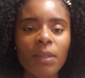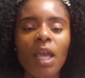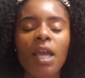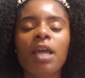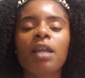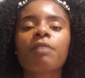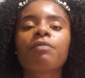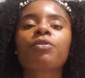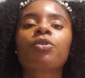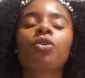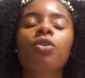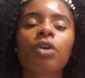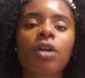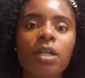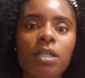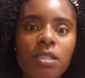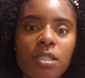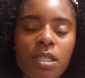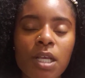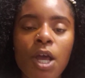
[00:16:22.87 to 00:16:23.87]
And of
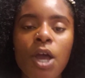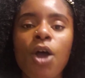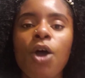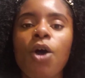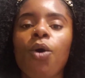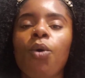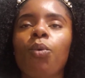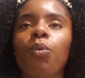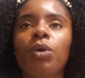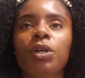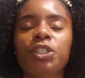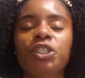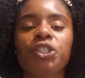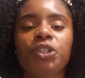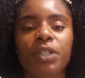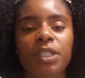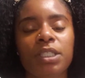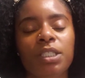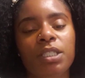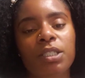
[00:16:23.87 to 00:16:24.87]
course, once
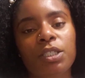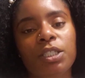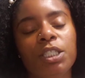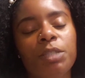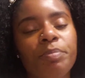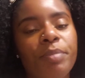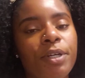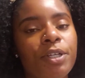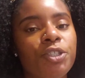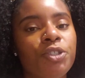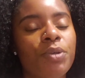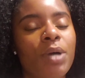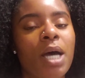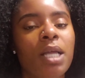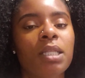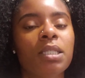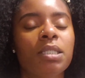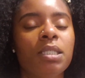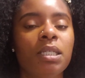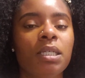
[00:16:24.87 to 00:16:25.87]
you're into
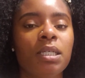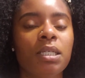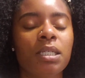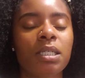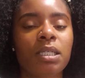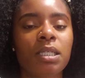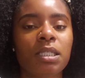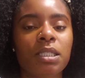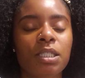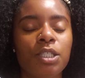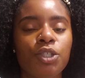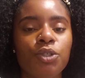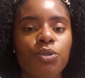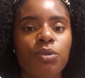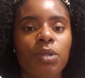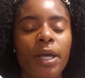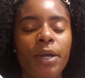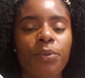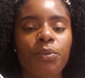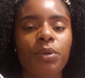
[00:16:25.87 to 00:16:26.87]
spirituality and into
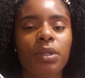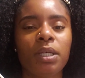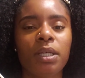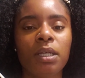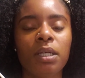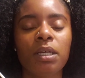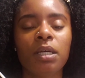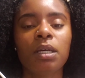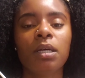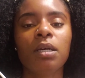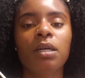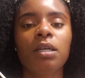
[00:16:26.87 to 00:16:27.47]
like really,